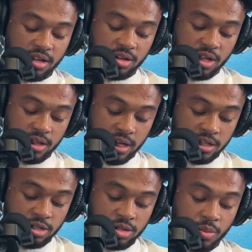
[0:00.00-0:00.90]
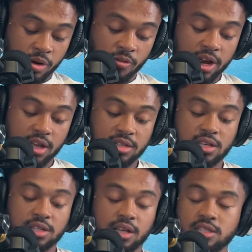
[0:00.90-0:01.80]
on like it shows up on Reddit. It
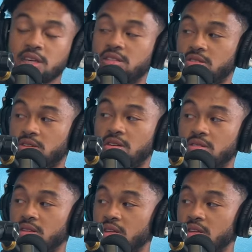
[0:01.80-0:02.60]
says like ten years ago.